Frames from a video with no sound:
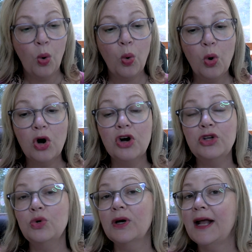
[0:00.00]
or
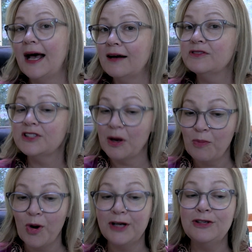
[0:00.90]
you can have
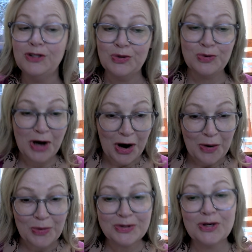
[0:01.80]
someone you
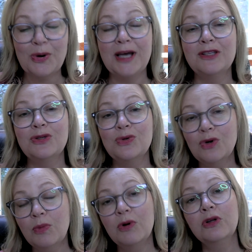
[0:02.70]
know. So, a
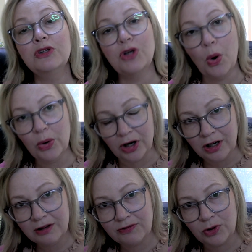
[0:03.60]
suitable
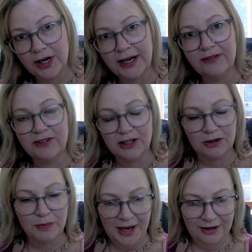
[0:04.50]
donor for a
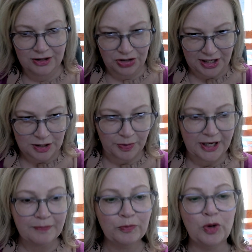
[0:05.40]
fecal matter
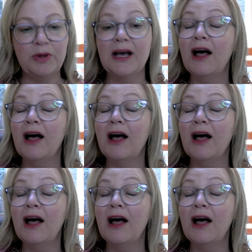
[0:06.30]
transplant would be